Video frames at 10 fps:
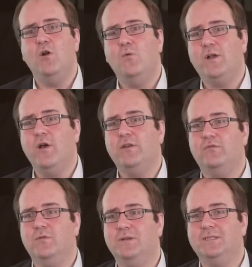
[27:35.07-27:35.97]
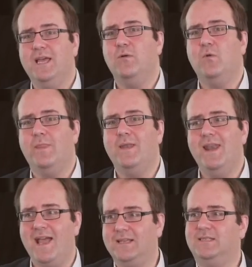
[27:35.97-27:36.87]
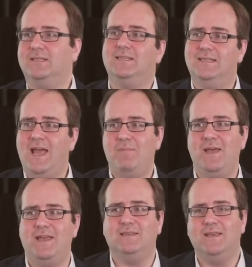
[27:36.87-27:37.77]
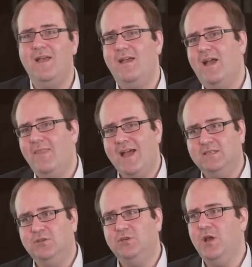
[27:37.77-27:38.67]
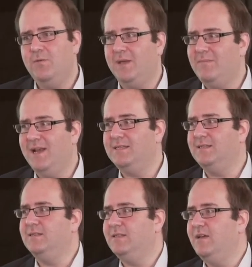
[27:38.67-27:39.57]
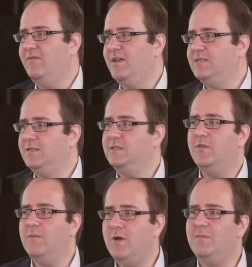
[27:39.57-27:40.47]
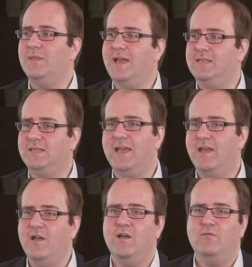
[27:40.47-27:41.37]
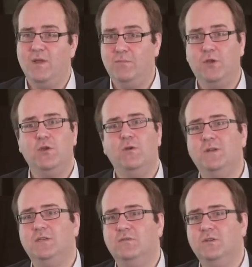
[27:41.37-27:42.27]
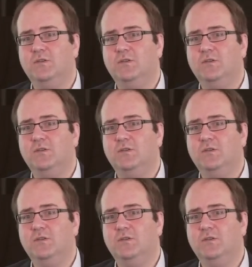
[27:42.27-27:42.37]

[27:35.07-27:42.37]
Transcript: we're going through and saying what the next step is, and that's a genomic medicine service. And so at the moment there's a re-procurement of the